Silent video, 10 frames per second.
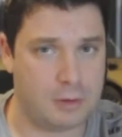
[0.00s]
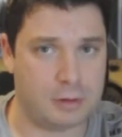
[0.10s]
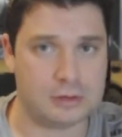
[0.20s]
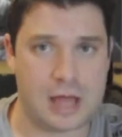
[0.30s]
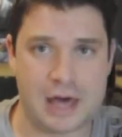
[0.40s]
You
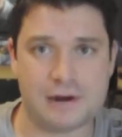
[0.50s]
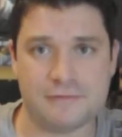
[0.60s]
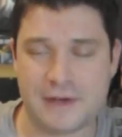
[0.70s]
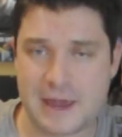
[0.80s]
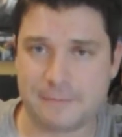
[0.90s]
know, a
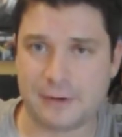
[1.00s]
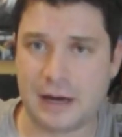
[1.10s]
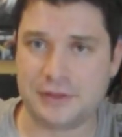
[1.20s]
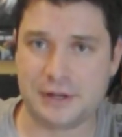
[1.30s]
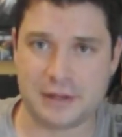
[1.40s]
lot of
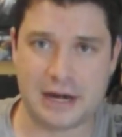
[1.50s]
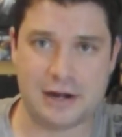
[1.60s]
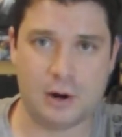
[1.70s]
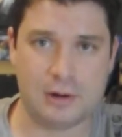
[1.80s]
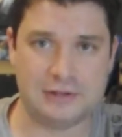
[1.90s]
vapor out there
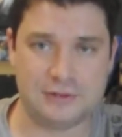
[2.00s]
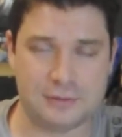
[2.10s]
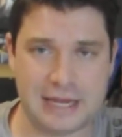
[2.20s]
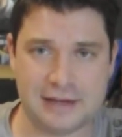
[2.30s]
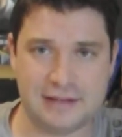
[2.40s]
that I
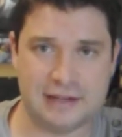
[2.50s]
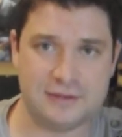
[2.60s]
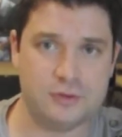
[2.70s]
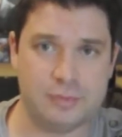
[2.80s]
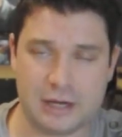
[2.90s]
noticed, you can't
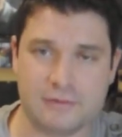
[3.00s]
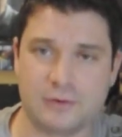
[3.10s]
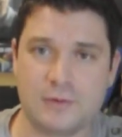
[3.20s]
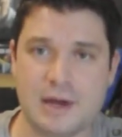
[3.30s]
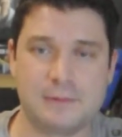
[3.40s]
take too big
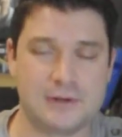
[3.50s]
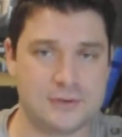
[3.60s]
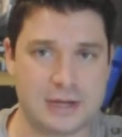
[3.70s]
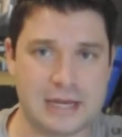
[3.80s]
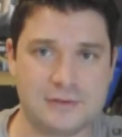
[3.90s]
of a rip
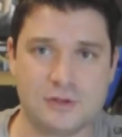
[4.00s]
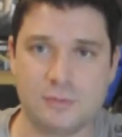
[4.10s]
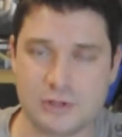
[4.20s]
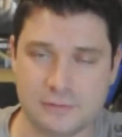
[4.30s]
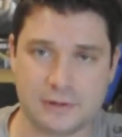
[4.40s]
because you're getting
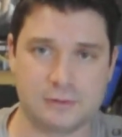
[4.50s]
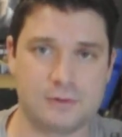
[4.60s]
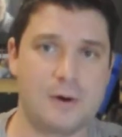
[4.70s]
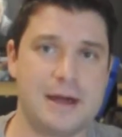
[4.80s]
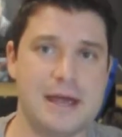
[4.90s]
too much of a
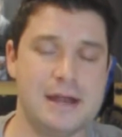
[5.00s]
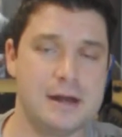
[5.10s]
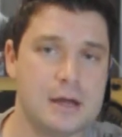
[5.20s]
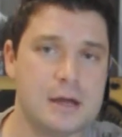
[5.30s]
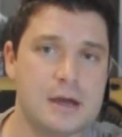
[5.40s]
throat
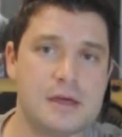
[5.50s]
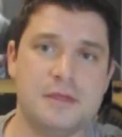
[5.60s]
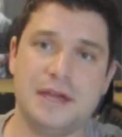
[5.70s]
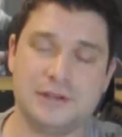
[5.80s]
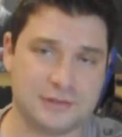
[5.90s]
hit.
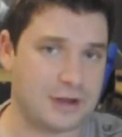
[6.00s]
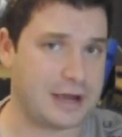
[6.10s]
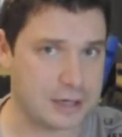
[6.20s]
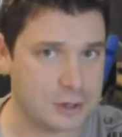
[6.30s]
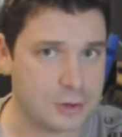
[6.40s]
This,
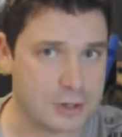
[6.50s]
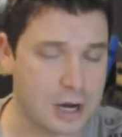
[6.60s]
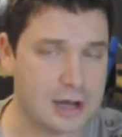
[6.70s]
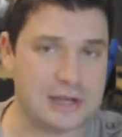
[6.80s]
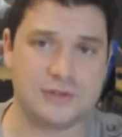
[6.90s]
like a
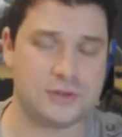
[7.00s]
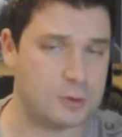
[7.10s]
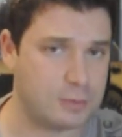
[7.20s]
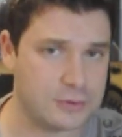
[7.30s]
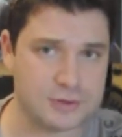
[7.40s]
hookah, is
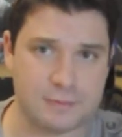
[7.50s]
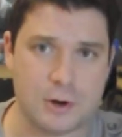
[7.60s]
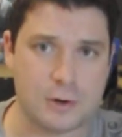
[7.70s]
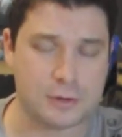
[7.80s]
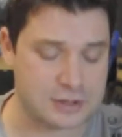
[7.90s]
super
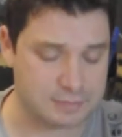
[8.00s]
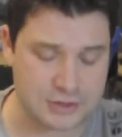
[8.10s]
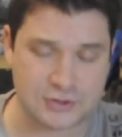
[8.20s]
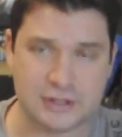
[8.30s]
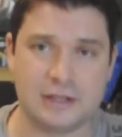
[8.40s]
smooth,
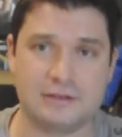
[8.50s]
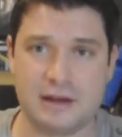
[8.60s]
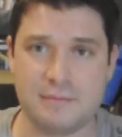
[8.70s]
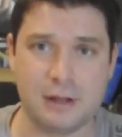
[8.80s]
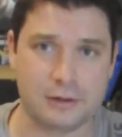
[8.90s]
especially in
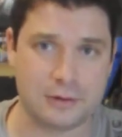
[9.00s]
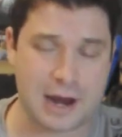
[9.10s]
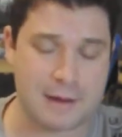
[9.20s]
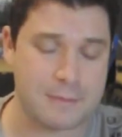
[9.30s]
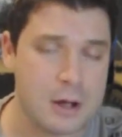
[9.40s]
the 10
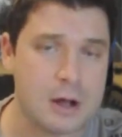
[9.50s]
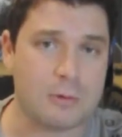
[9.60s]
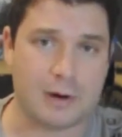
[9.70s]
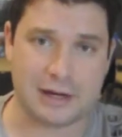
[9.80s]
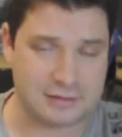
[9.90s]
milligram,
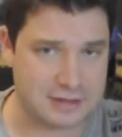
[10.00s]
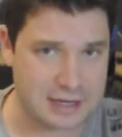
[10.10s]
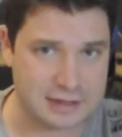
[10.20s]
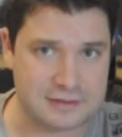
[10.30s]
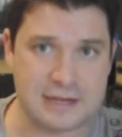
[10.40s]
where I can
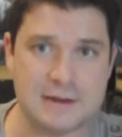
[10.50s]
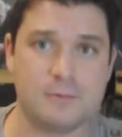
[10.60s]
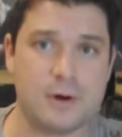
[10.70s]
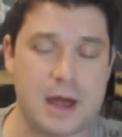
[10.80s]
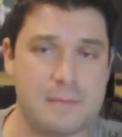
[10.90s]
take a
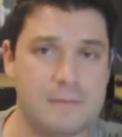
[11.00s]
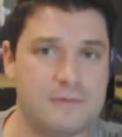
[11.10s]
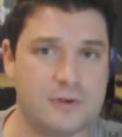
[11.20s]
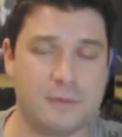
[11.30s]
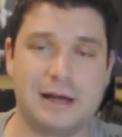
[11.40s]
deep rip,
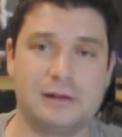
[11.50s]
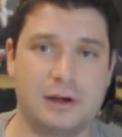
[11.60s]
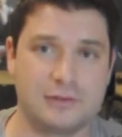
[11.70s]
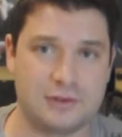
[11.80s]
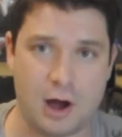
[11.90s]
fill
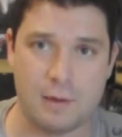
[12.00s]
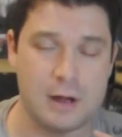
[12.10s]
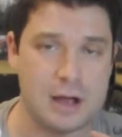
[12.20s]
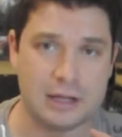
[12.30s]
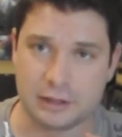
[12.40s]
my lungs
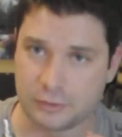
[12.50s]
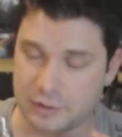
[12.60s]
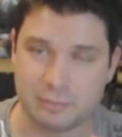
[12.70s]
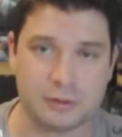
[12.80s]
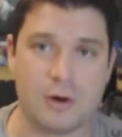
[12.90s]
up,
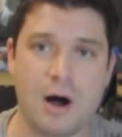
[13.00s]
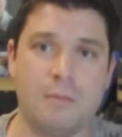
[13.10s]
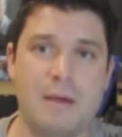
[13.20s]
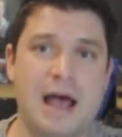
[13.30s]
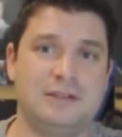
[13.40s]
literally blow
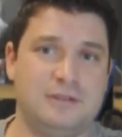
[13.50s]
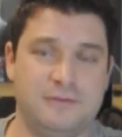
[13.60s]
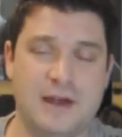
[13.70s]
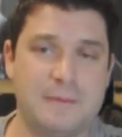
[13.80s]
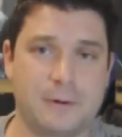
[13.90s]
out
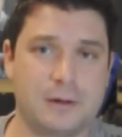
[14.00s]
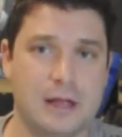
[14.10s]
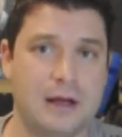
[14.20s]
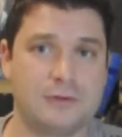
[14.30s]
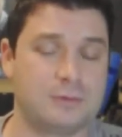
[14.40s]
massive vapor
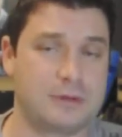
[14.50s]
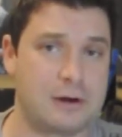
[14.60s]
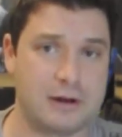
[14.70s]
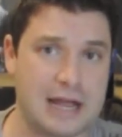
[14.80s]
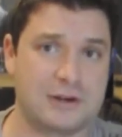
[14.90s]
clouds
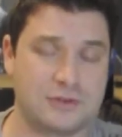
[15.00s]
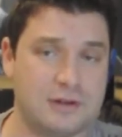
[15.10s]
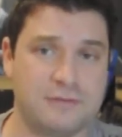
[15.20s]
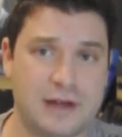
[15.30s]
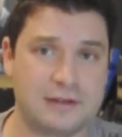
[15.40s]
without it
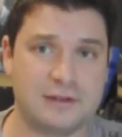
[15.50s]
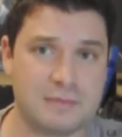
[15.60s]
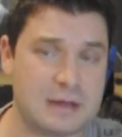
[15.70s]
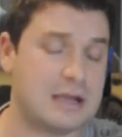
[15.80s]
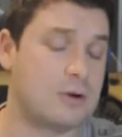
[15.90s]
actually
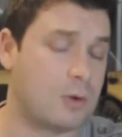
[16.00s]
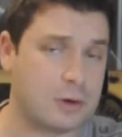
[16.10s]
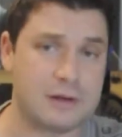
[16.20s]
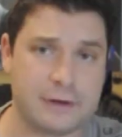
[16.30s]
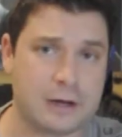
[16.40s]
affecting me
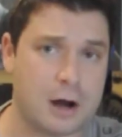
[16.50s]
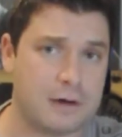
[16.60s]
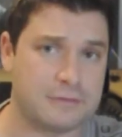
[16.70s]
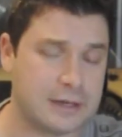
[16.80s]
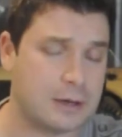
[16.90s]
or even
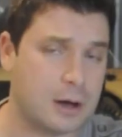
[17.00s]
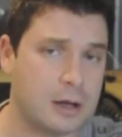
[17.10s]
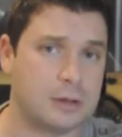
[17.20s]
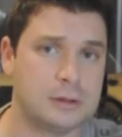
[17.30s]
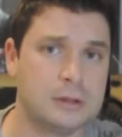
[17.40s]
coughing at
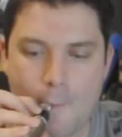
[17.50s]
